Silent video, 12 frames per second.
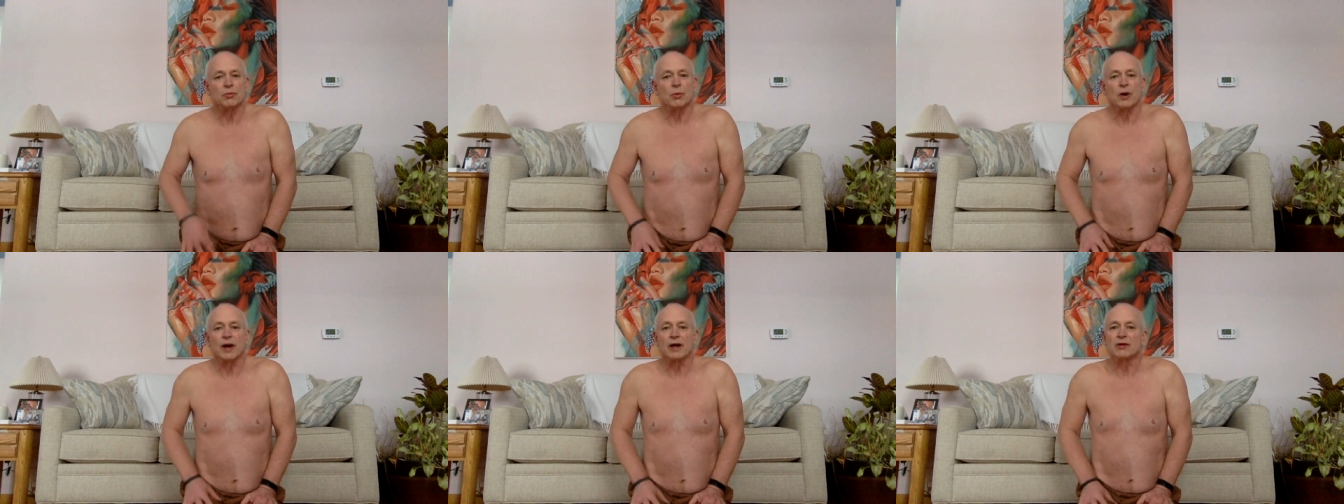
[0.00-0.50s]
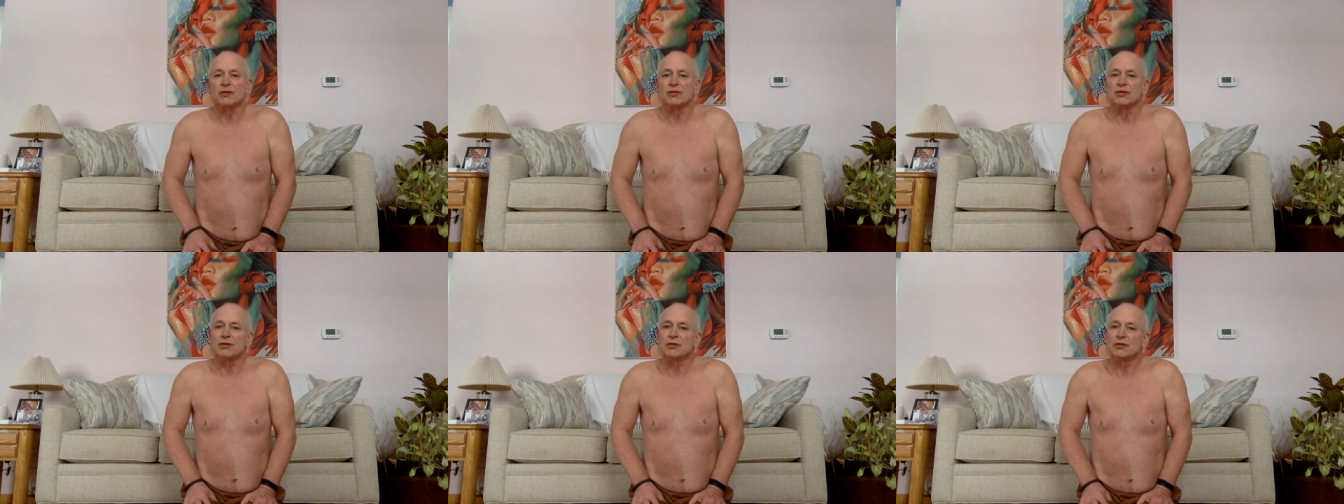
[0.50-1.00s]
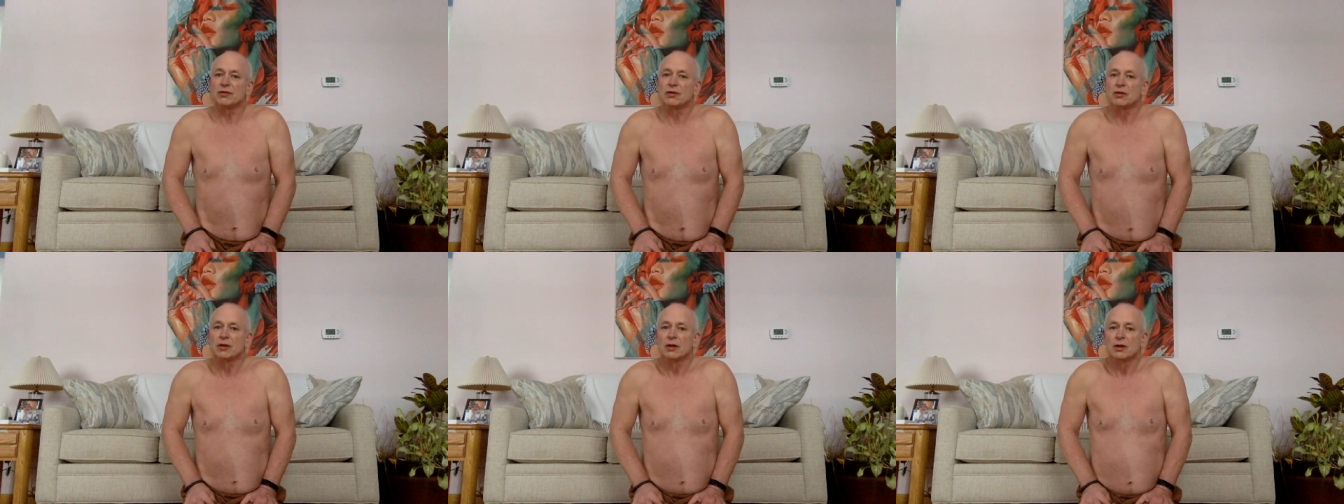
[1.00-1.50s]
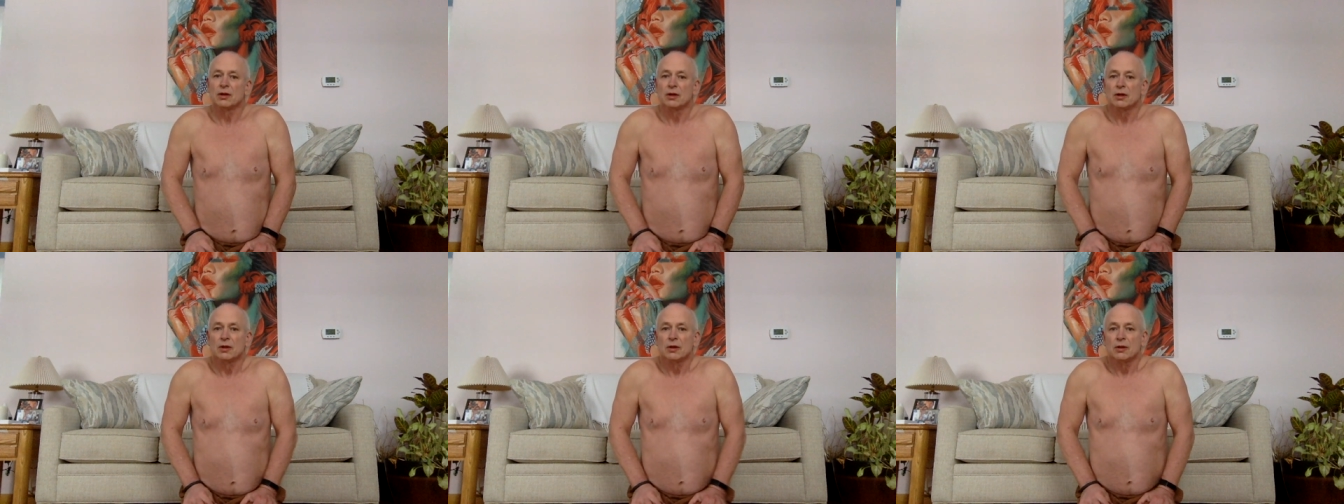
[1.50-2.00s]
practices.
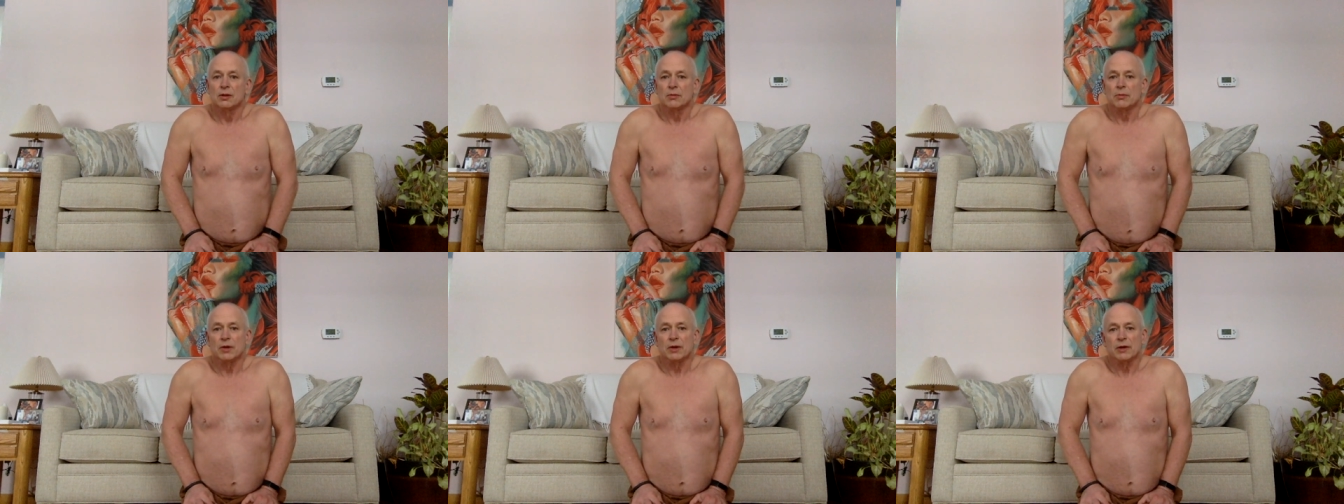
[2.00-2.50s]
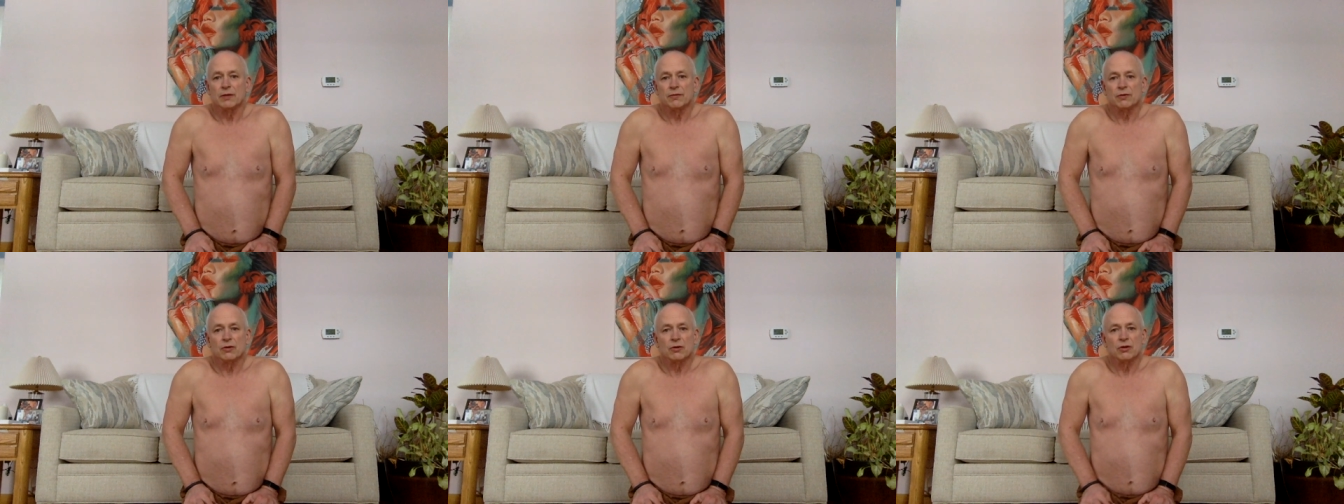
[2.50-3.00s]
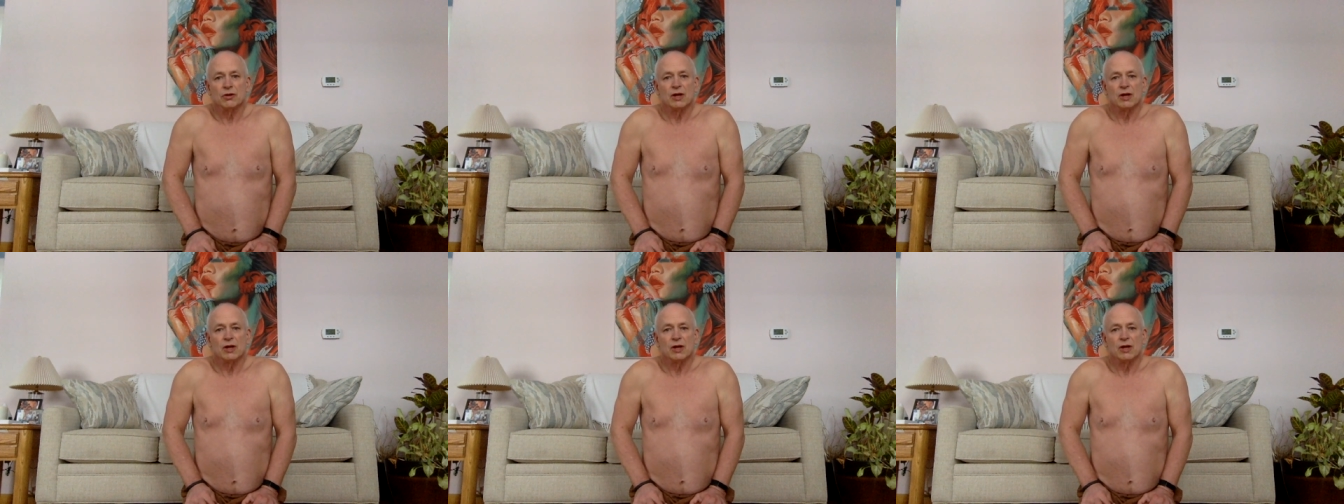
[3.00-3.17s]
But if you're,